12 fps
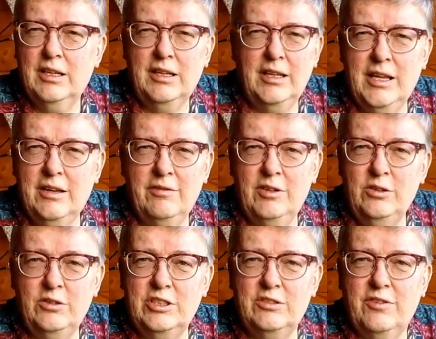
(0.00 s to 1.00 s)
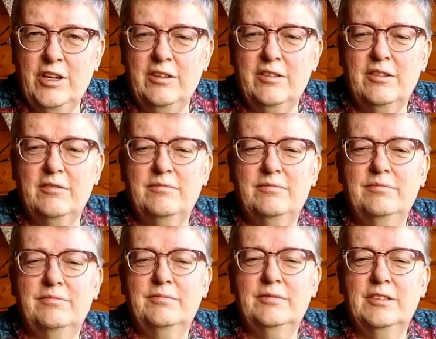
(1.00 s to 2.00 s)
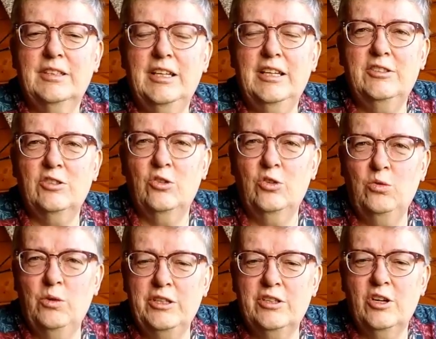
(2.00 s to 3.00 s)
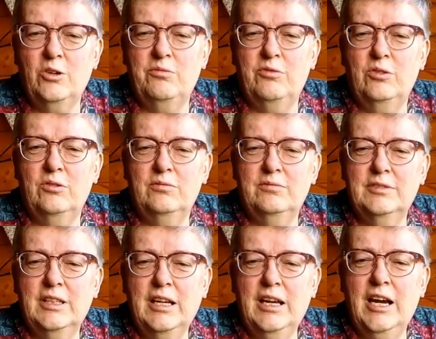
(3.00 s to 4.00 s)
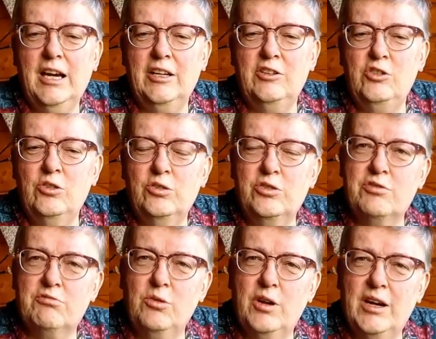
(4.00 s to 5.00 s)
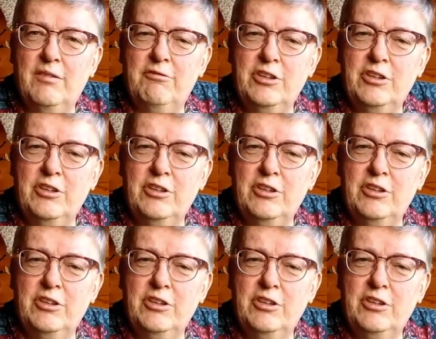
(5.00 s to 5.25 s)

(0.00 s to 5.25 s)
never loses faith, is always hopeful and endures through every